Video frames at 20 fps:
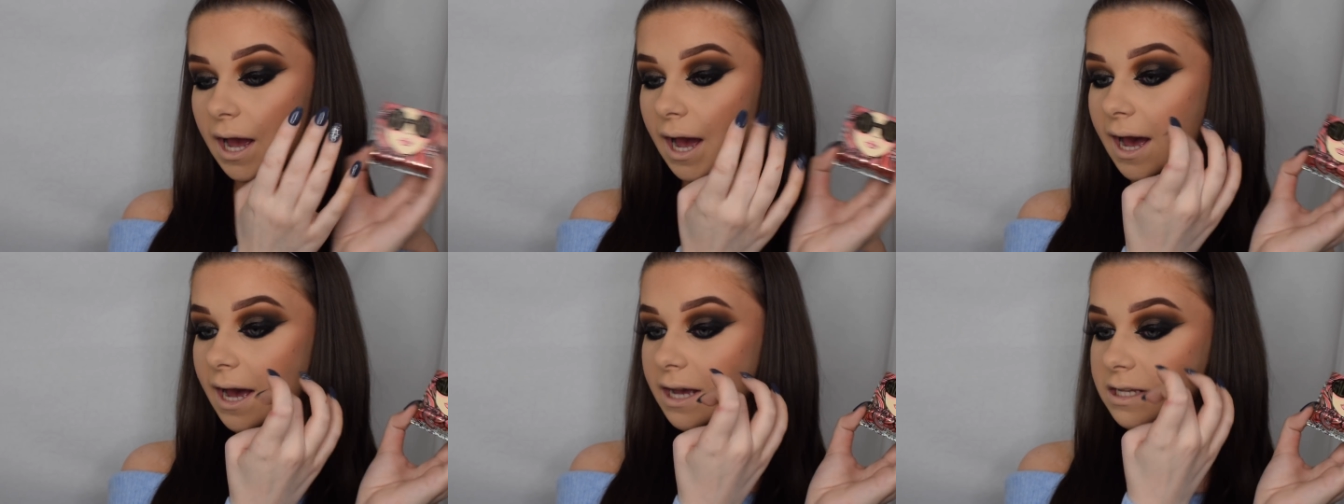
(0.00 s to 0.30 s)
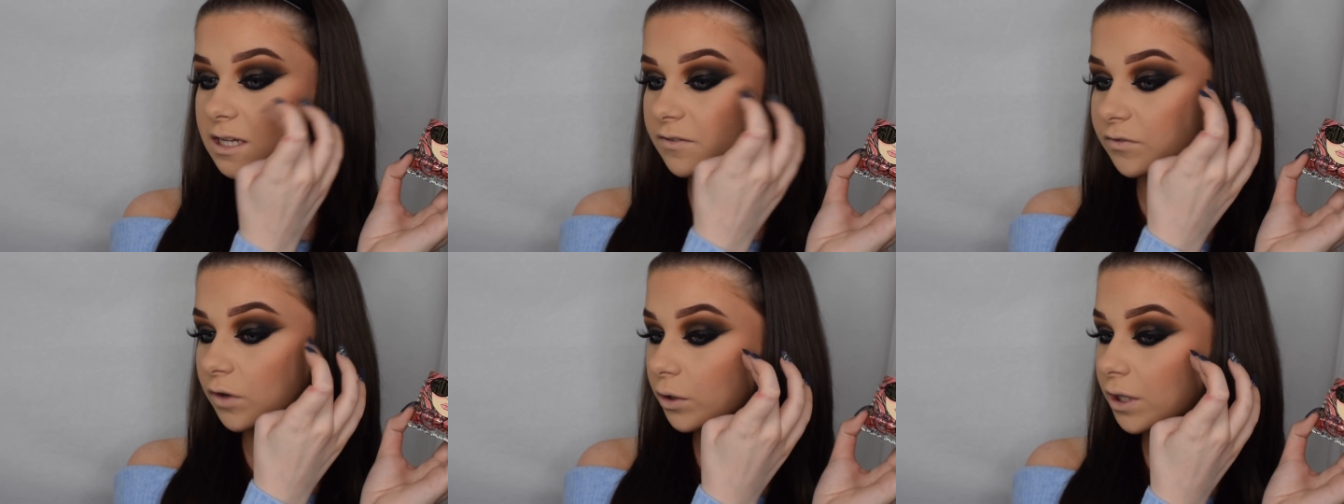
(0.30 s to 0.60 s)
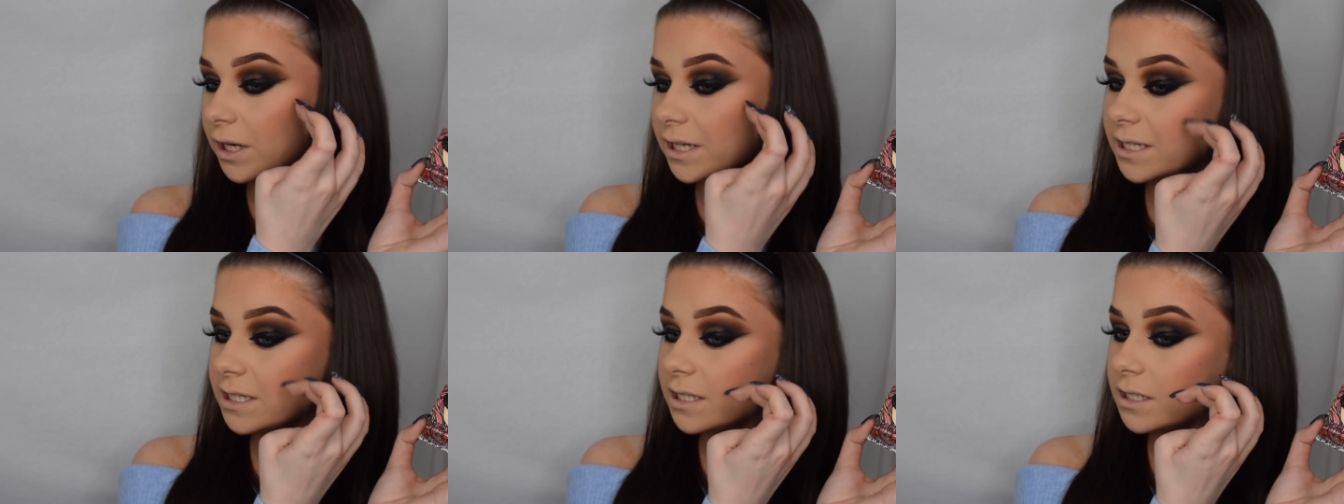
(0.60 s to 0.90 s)
as I've
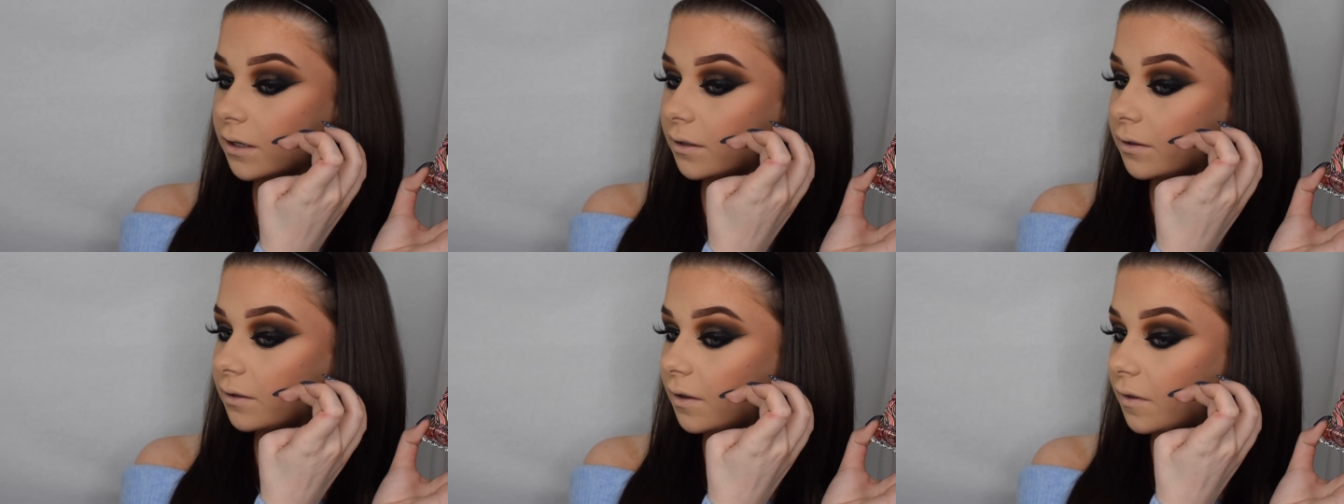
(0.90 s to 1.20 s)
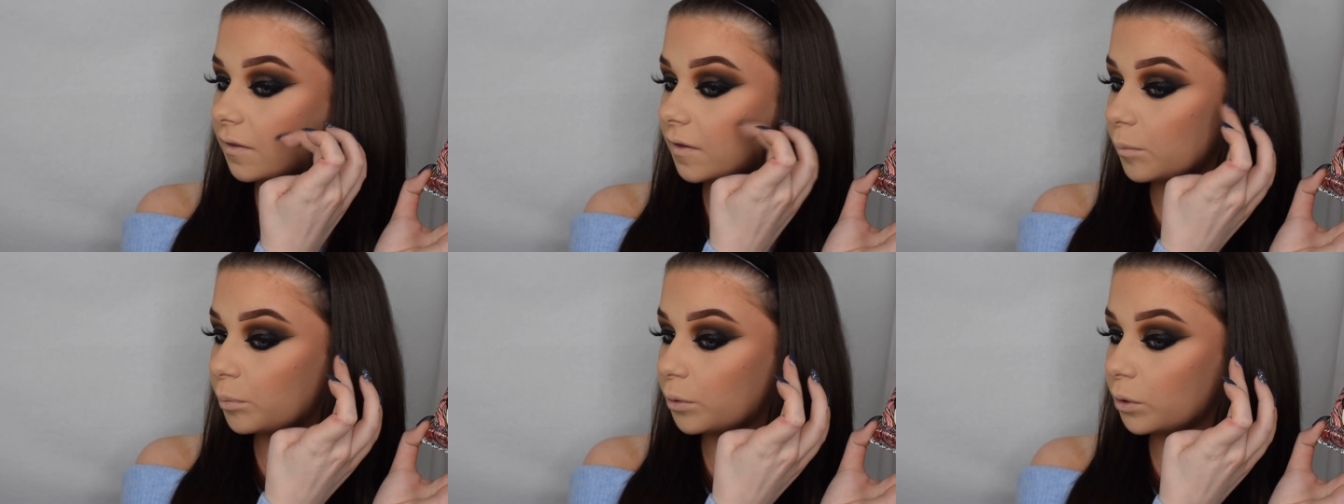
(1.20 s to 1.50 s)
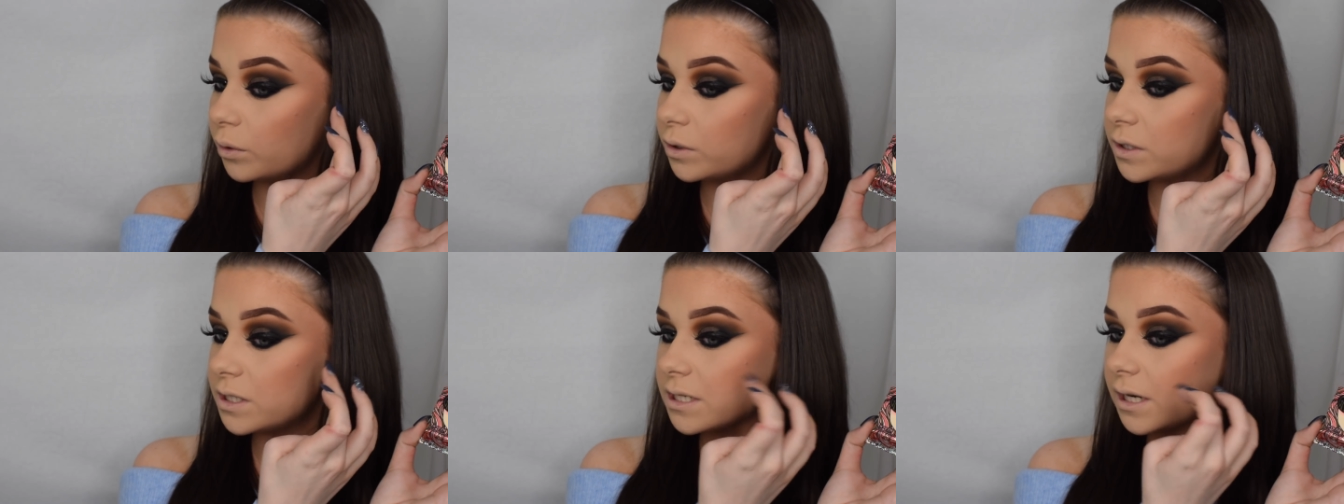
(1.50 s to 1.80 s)
already done the
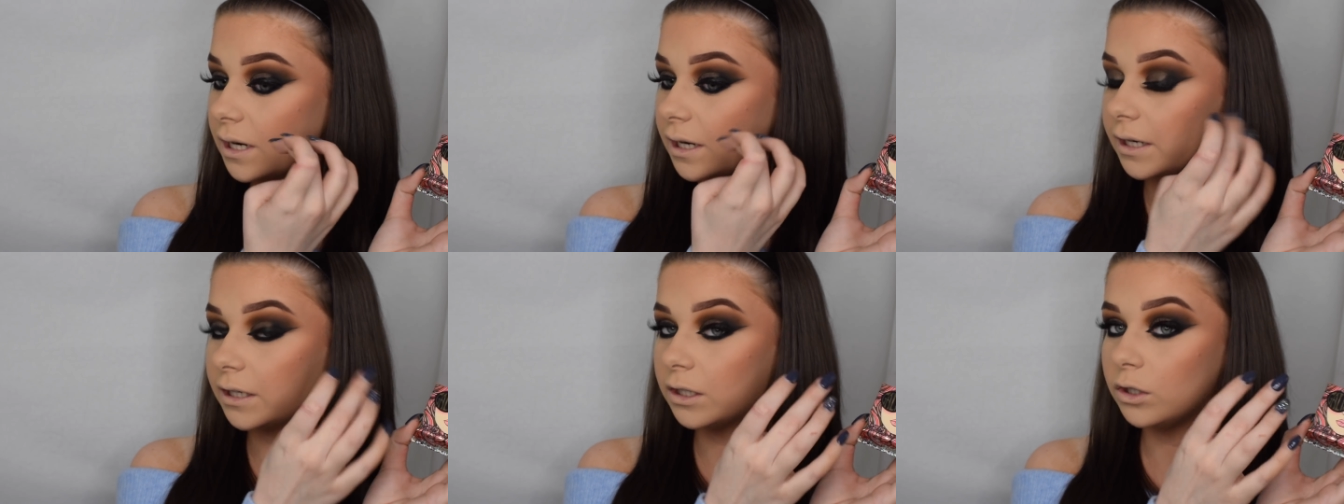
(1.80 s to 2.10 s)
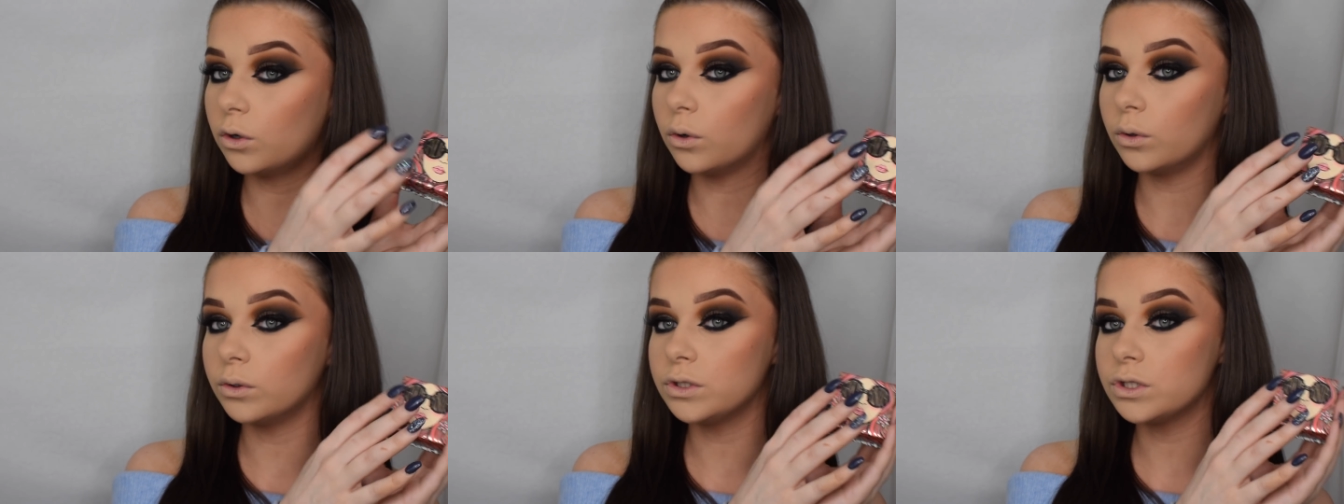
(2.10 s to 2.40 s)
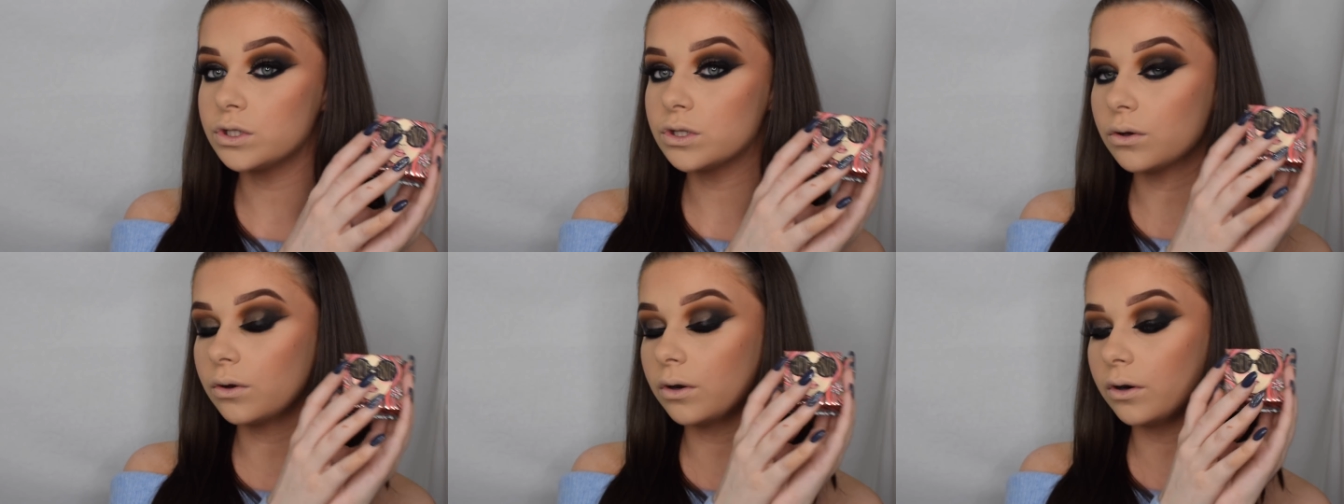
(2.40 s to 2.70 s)
bronzer and
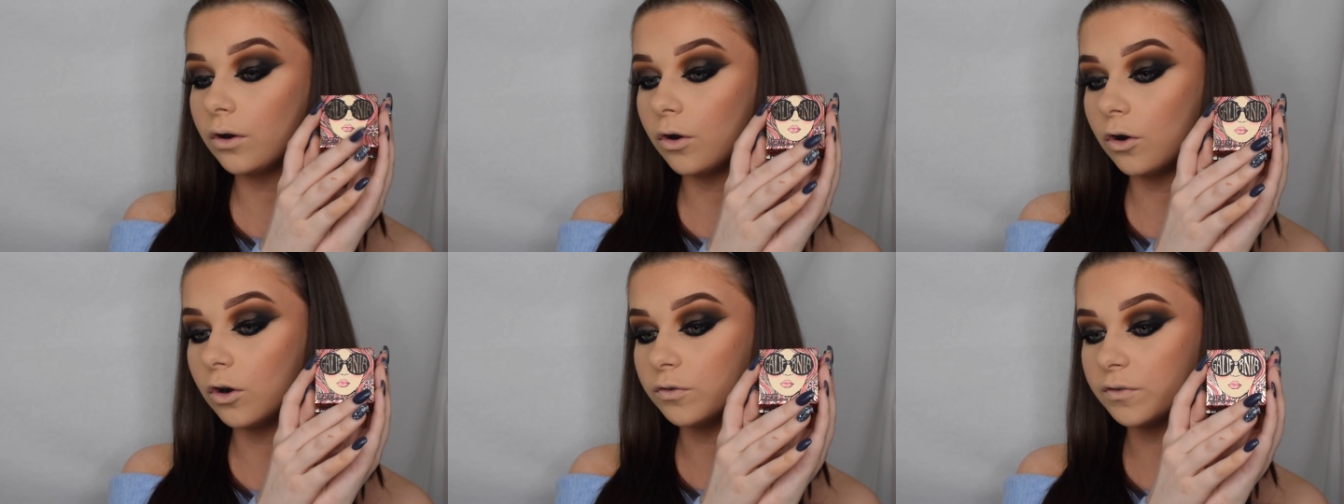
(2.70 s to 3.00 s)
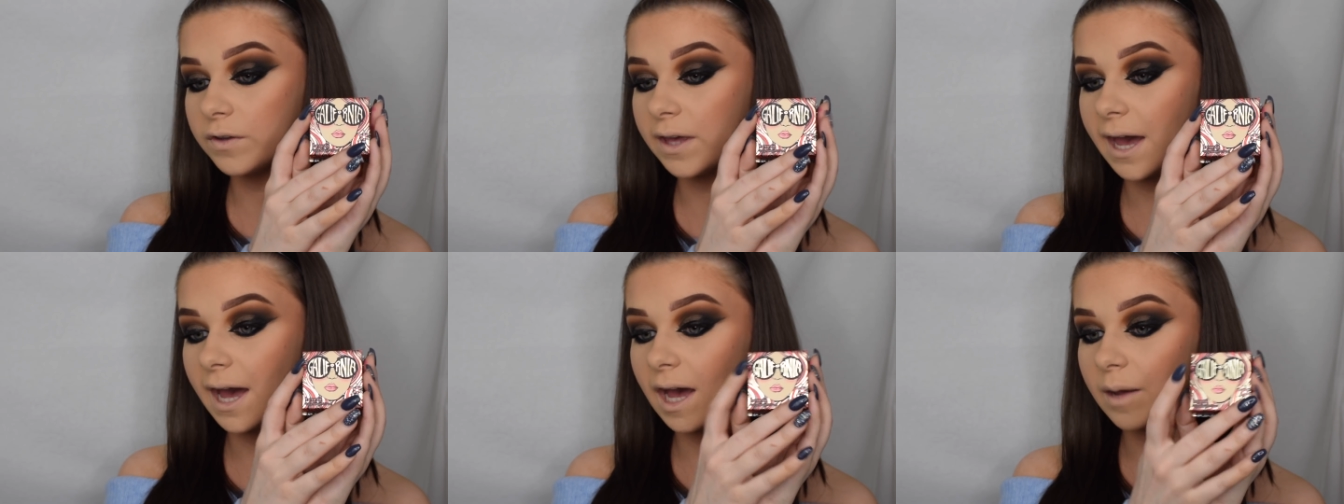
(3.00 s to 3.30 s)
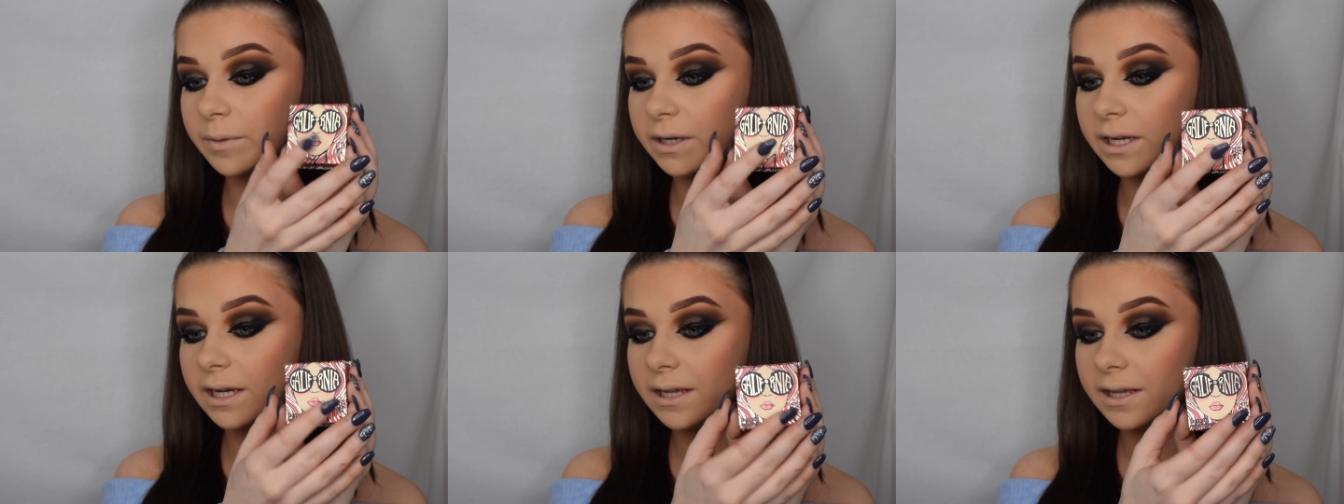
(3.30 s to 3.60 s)
contour off
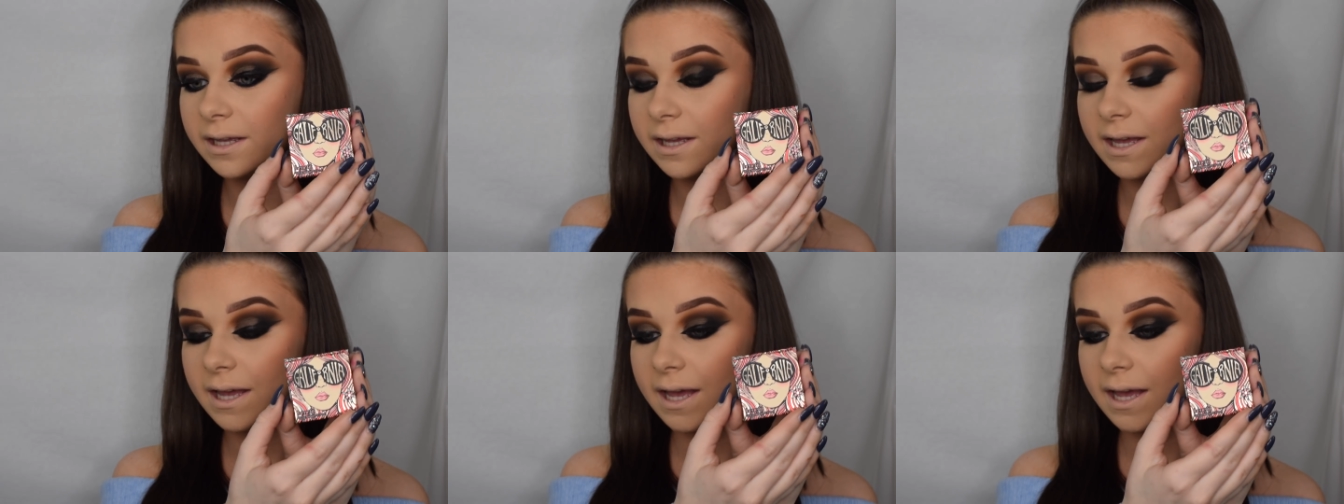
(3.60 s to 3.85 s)
camera,